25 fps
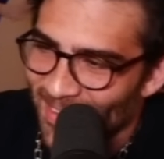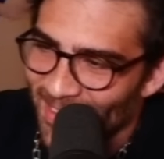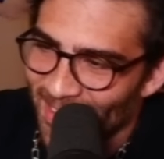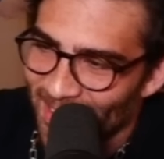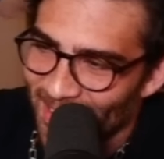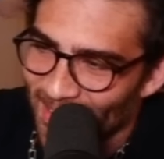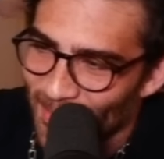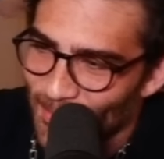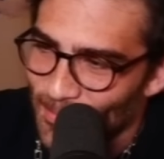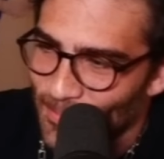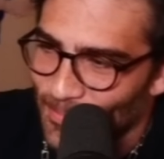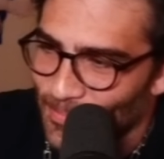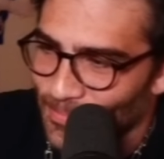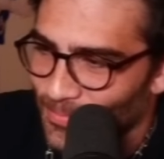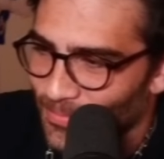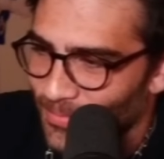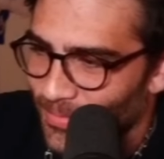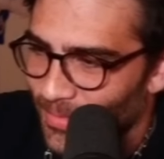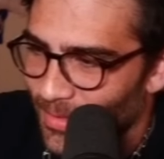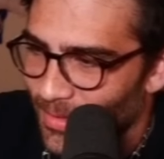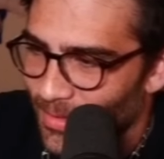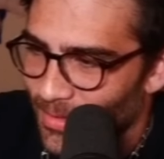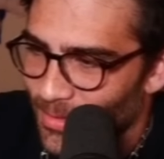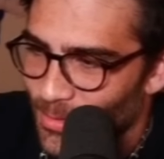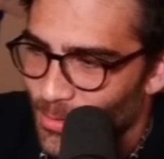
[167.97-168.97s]
Yeah,
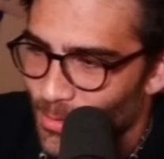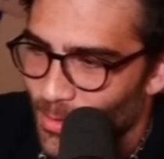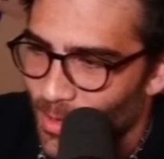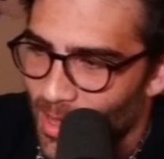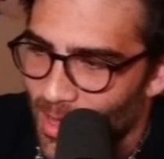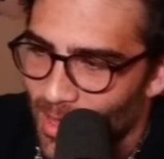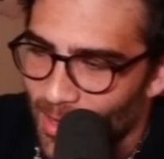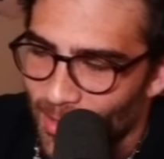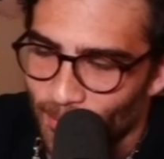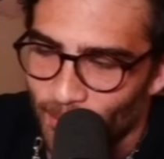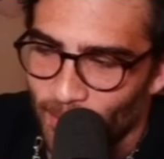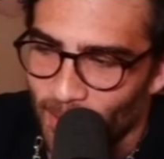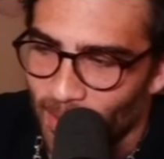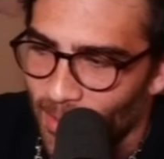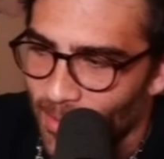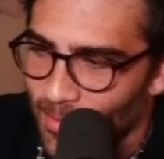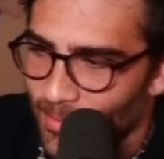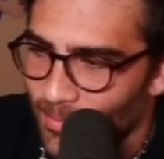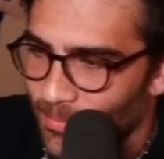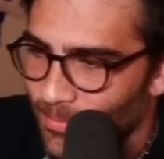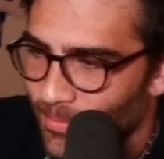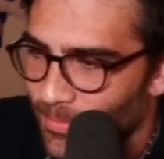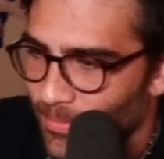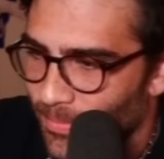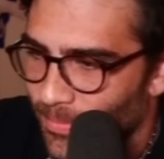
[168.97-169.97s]
you got it,
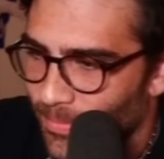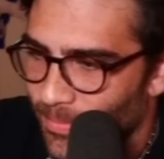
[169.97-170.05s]
man.